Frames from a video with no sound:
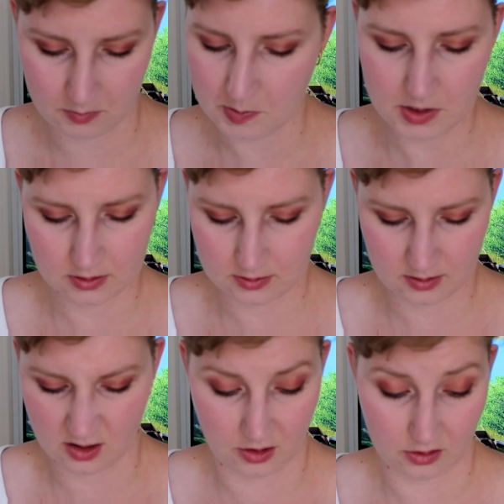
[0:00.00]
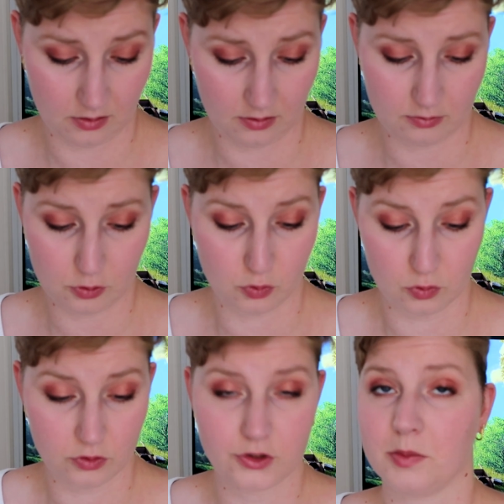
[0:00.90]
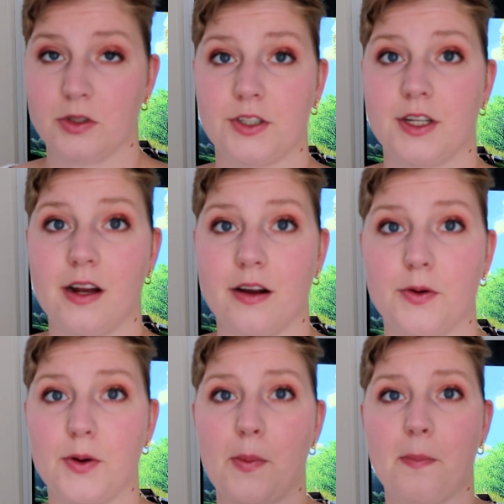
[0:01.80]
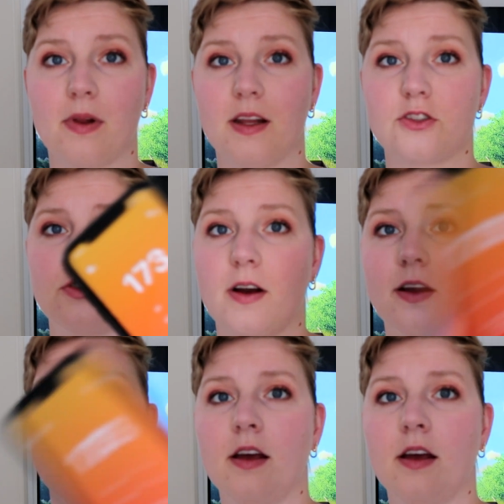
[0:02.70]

Maybe it's another cool shimmer shade, I don't know. Let's try.